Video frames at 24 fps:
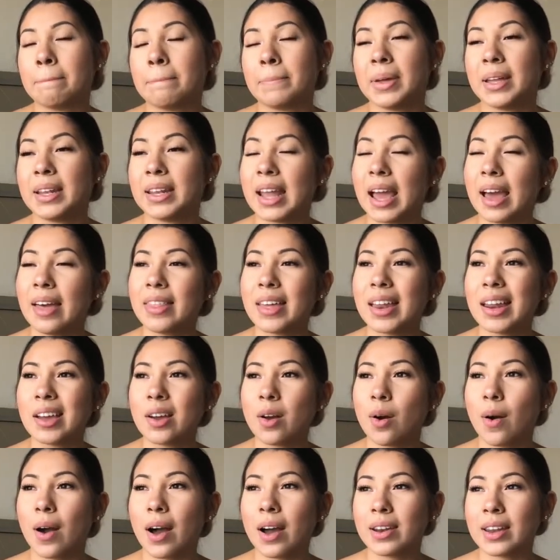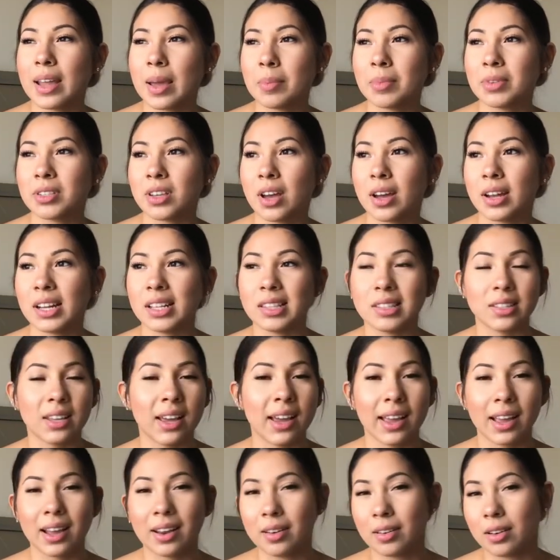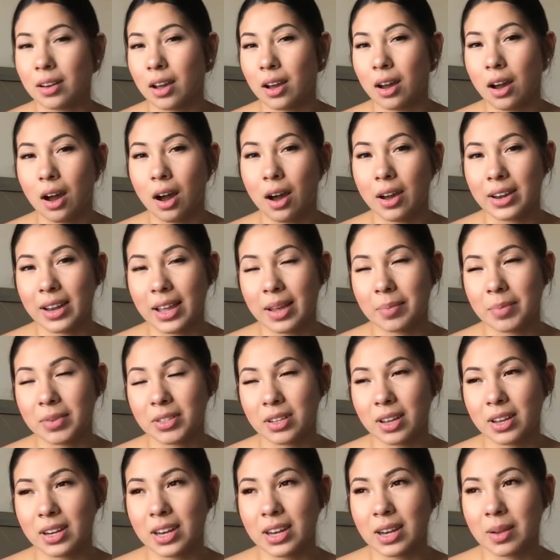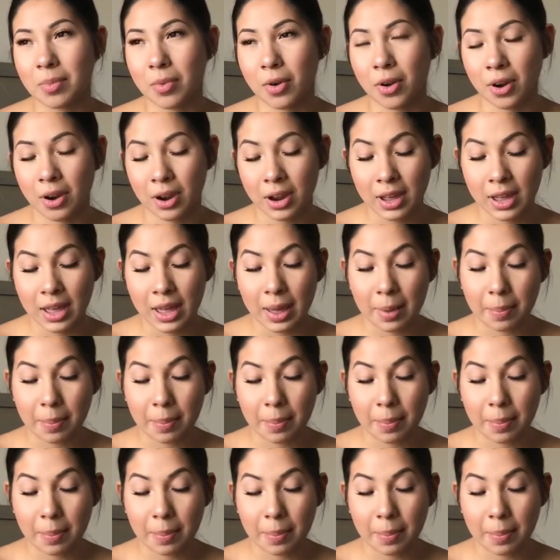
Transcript: But now that I go on Amazon, it's not on Amazon anymore.